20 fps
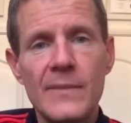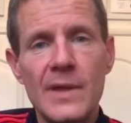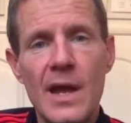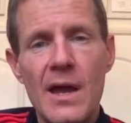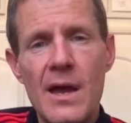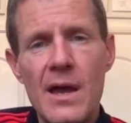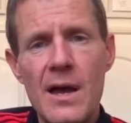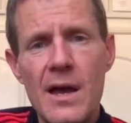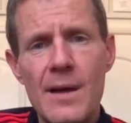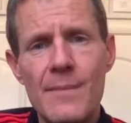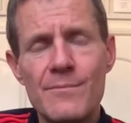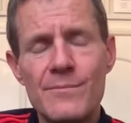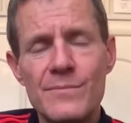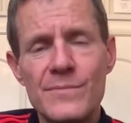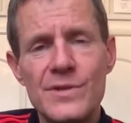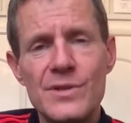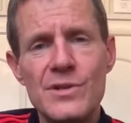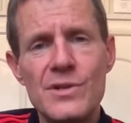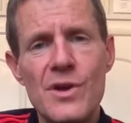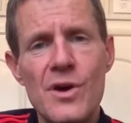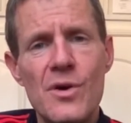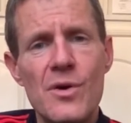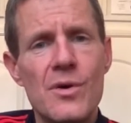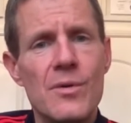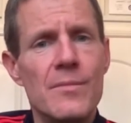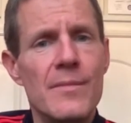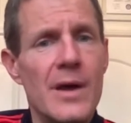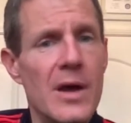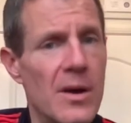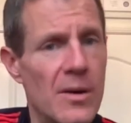
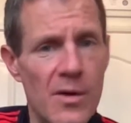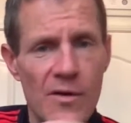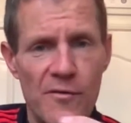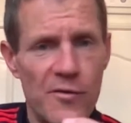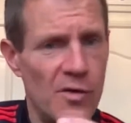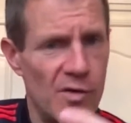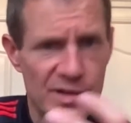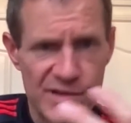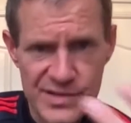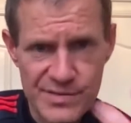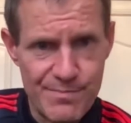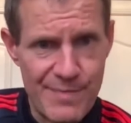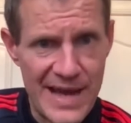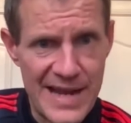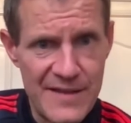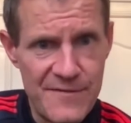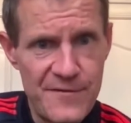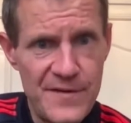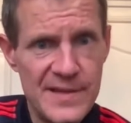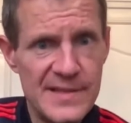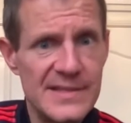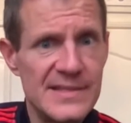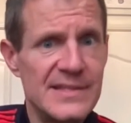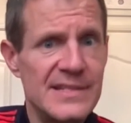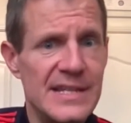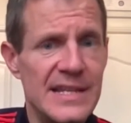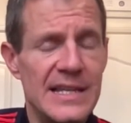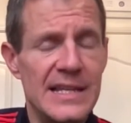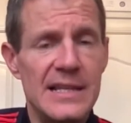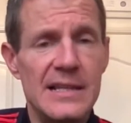of course, benefits
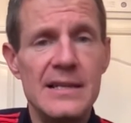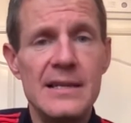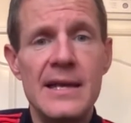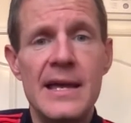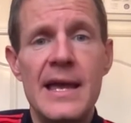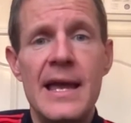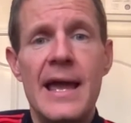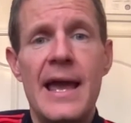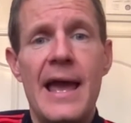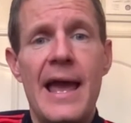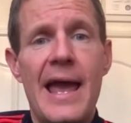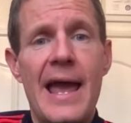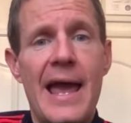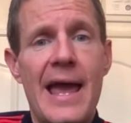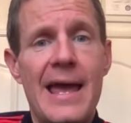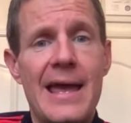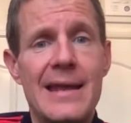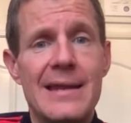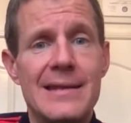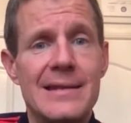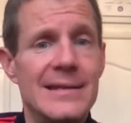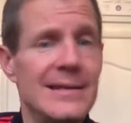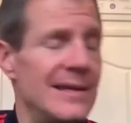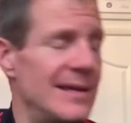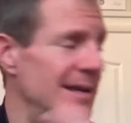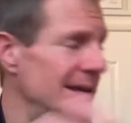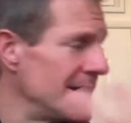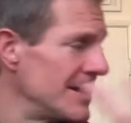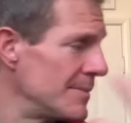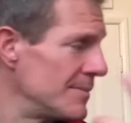still, and
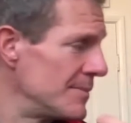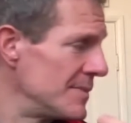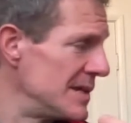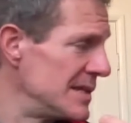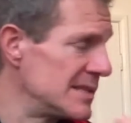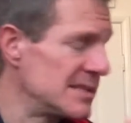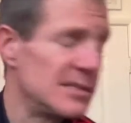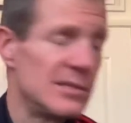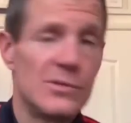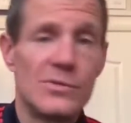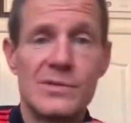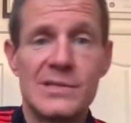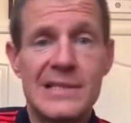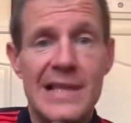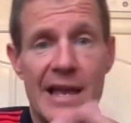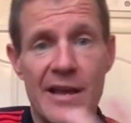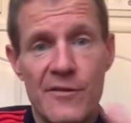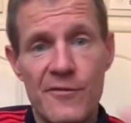it looks like